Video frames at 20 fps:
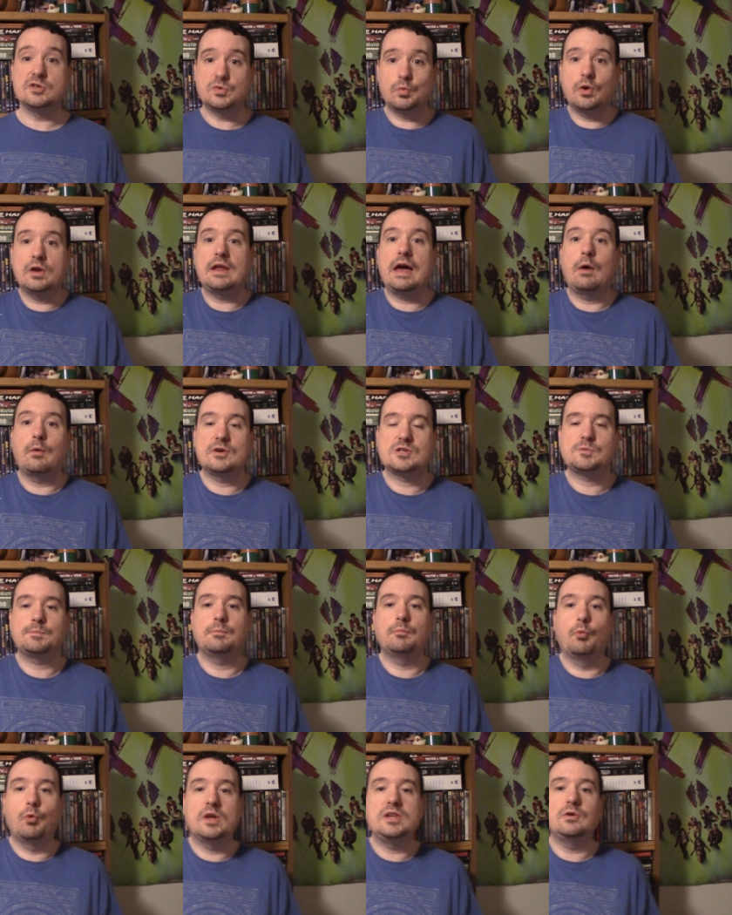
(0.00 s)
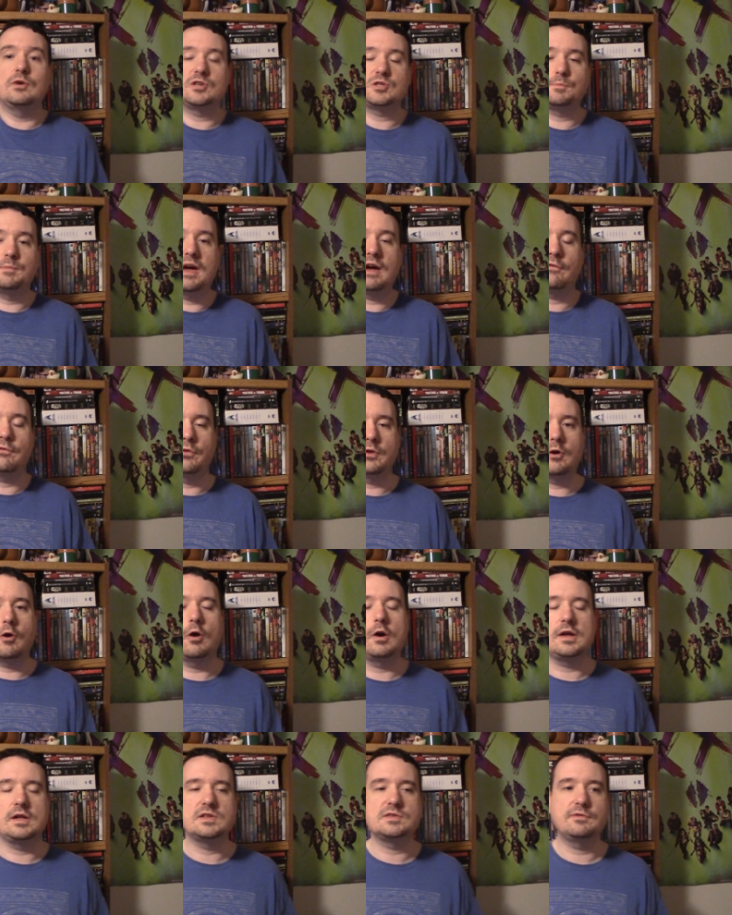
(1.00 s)
is what you expect from the
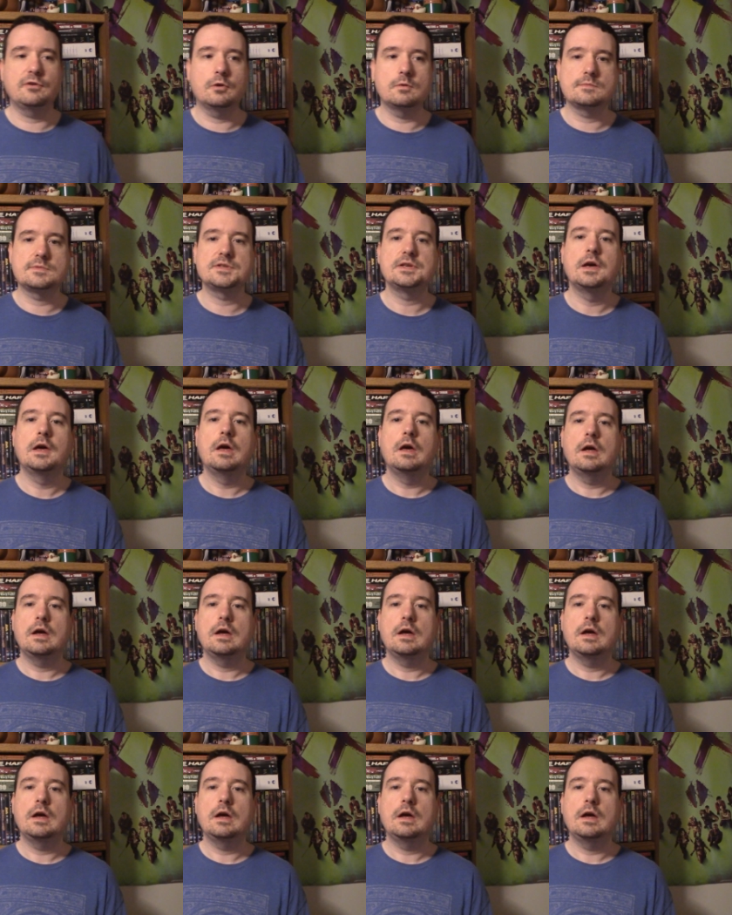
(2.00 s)
Guardians films.